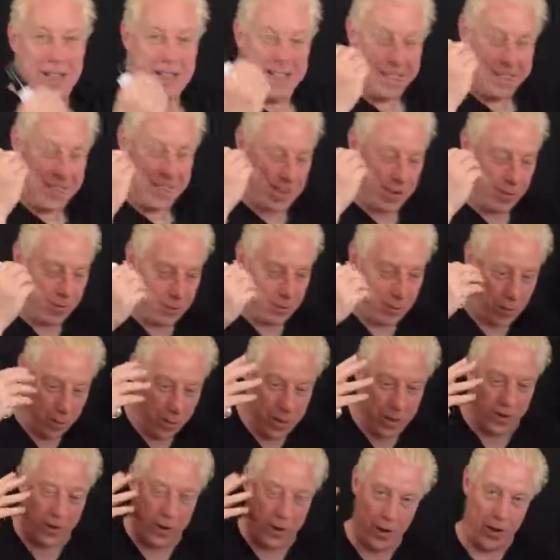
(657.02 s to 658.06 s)
even
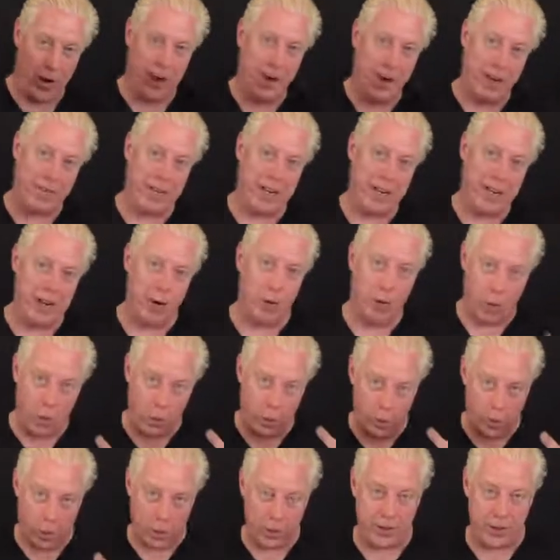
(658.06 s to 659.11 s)
with her having had
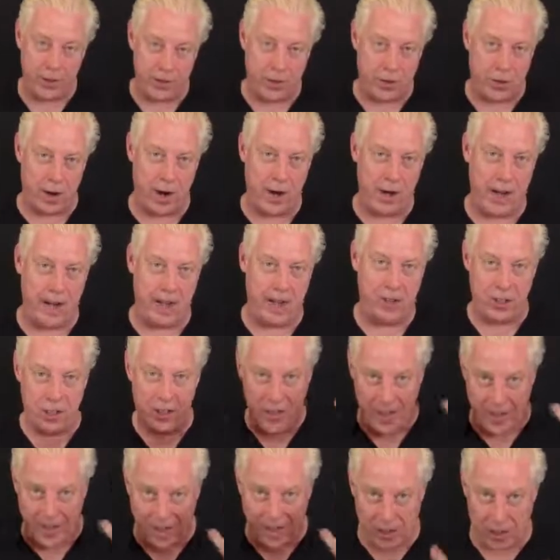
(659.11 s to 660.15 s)
all this training, she
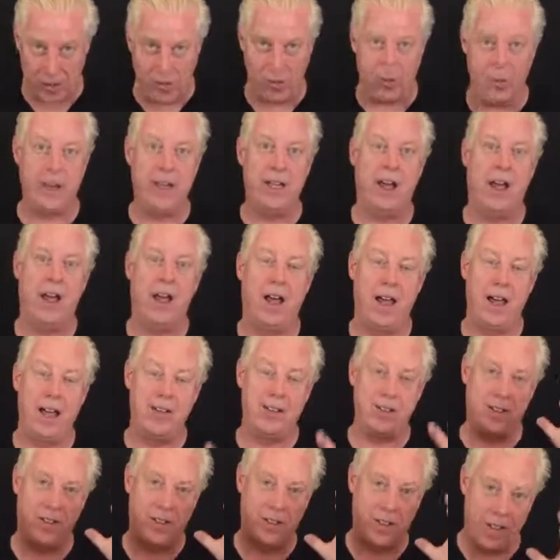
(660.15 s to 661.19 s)
hadn't
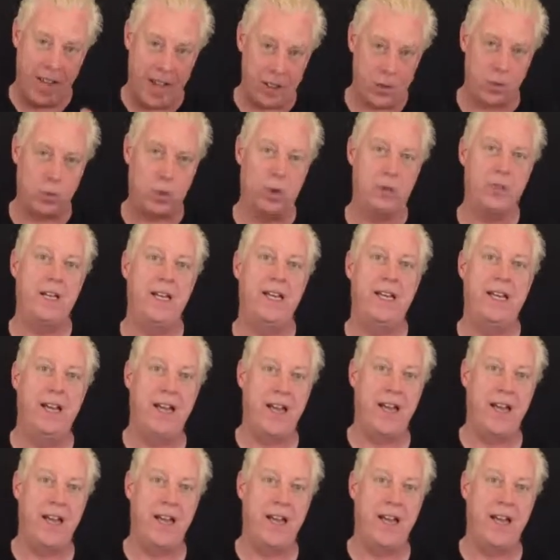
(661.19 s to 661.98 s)
realized that that's what taking